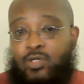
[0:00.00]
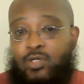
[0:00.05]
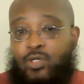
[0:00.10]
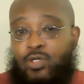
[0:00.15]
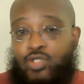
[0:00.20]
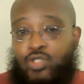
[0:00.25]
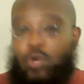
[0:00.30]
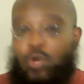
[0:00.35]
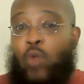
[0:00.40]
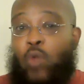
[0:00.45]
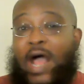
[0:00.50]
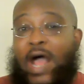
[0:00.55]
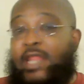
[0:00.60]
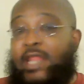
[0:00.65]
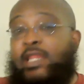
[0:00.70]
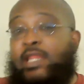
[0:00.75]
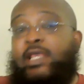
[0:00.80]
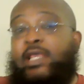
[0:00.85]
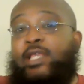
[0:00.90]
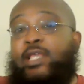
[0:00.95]
So I need
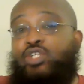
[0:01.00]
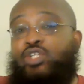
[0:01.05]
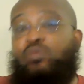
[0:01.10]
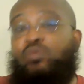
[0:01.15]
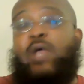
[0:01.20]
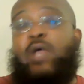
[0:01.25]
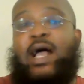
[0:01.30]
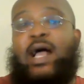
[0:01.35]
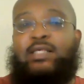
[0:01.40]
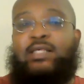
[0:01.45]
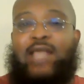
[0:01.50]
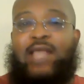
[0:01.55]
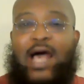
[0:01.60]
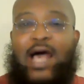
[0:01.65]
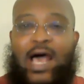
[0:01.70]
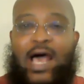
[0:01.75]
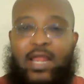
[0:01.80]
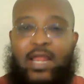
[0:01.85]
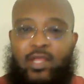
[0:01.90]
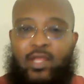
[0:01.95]
to get you guys
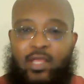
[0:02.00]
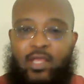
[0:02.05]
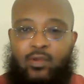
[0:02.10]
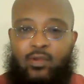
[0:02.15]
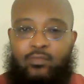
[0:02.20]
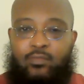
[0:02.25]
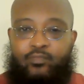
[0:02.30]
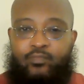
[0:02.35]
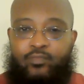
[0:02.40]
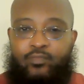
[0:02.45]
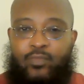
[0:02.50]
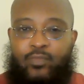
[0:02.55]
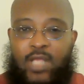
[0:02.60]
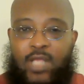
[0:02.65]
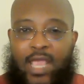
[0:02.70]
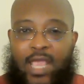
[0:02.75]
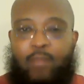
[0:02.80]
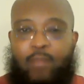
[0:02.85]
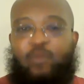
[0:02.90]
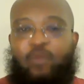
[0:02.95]
out of here
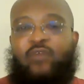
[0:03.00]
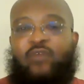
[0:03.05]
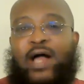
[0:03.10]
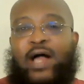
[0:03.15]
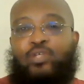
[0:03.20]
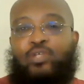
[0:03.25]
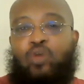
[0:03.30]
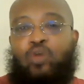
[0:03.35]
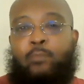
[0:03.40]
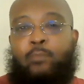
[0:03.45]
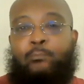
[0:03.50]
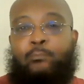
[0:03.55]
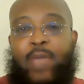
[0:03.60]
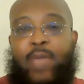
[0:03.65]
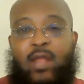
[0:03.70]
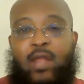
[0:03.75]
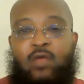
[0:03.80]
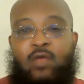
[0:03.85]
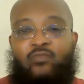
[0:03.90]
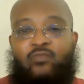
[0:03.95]
and provide you a
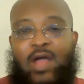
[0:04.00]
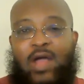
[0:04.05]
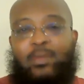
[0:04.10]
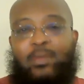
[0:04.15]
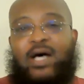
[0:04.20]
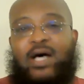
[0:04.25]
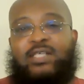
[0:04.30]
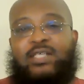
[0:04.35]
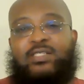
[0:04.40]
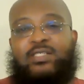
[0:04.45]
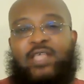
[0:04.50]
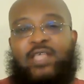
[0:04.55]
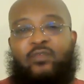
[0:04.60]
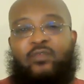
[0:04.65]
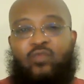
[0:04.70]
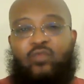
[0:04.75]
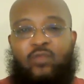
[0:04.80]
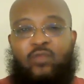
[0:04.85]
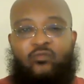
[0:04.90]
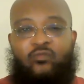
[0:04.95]
better environment, a
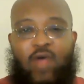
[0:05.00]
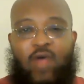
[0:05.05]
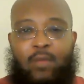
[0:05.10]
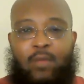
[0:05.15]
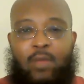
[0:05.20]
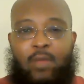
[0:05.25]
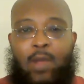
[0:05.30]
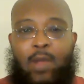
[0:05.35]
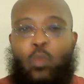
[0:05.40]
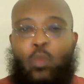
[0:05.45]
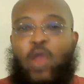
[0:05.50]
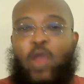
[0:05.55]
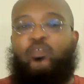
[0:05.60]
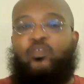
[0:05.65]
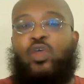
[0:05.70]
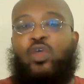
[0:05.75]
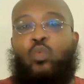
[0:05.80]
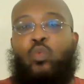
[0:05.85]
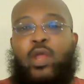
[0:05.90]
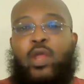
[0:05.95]
safer environment. My wife
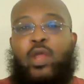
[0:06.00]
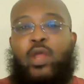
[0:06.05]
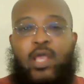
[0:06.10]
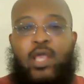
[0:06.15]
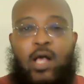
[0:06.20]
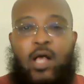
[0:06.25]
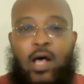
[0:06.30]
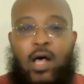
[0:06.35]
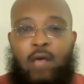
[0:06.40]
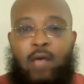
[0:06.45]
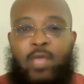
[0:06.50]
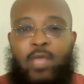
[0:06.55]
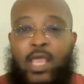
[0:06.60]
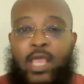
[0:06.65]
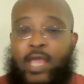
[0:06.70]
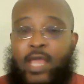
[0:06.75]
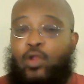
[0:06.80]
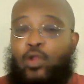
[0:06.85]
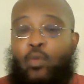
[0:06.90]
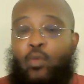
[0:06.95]
can wear niqab
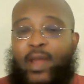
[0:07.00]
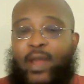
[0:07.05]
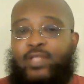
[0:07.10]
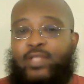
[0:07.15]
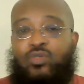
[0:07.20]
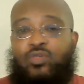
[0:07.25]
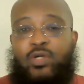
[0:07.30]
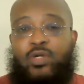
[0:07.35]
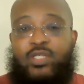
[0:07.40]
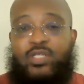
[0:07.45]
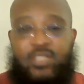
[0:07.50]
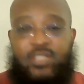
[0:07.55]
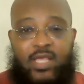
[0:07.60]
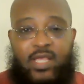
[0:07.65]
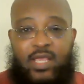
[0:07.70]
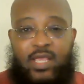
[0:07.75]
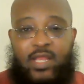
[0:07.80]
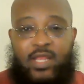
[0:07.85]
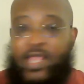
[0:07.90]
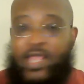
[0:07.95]
and nobody's going to
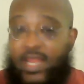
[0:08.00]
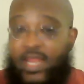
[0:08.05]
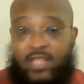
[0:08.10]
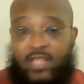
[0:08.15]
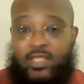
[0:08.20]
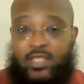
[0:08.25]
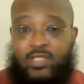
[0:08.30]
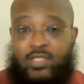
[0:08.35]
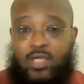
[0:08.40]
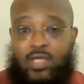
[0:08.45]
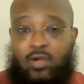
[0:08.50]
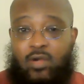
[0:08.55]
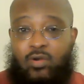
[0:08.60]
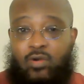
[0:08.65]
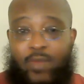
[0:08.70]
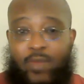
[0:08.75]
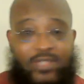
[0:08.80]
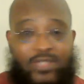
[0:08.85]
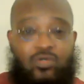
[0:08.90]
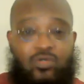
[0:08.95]
say anything to her.
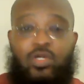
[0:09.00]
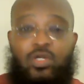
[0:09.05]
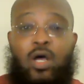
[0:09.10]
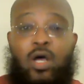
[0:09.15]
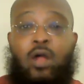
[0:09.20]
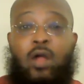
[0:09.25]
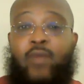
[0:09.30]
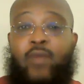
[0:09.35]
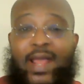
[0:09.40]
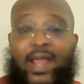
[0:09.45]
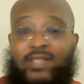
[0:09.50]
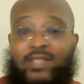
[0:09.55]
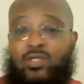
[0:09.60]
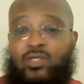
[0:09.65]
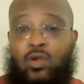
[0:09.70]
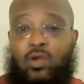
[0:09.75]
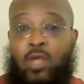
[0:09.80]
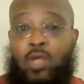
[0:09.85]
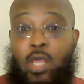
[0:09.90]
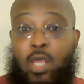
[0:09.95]
Nobody's going to harass
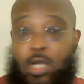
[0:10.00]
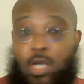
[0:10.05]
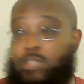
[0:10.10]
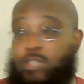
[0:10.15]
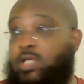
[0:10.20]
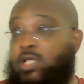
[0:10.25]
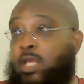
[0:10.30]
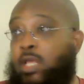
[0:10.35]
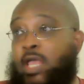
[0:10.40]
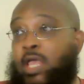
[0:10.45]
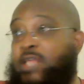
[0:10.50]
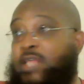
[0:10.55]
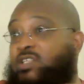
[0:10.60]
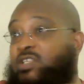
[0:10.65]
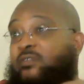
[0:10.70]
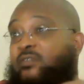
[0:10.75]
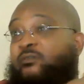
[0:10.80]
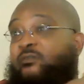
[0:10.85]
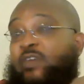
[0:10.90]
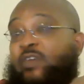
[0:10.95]
her, because it's
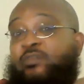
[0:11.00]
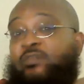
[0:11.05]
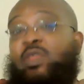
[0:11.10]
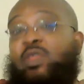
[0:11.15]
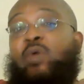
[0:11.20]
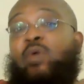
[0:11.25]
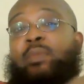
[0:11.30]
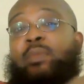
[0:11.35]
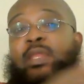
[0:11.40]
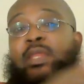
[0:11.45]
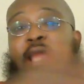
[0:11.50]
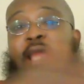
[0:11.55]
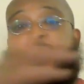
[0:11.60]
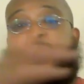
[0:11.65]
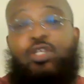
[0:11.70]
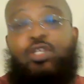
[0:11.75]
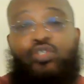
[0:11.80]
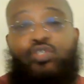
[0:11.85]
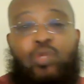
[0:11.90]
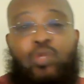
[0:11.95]
50 women down
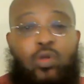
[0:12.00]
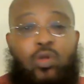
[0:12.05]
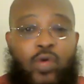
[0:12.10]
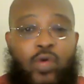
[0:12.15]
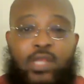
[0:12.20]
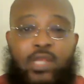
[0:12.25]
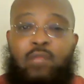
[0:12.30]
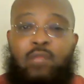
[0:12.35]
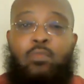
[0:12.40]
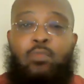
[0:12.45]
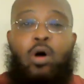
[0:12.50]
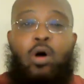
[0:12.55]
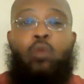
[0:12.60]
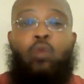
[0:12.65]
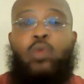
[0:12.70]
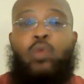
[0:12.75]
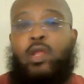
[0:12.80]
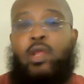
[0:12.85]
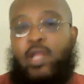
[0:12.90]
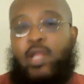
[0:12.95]
the street or in the mall
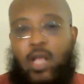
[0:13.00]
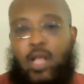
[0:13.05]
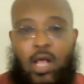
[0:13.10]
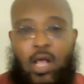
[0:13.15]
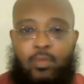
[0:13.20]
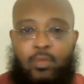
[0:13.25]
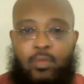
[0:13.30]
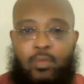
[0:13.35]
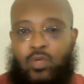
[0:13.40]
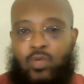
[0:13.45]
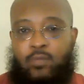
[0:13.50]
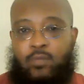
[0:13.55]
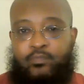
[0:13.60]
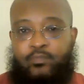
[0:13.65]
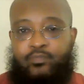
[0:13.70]
wearing niqab as well.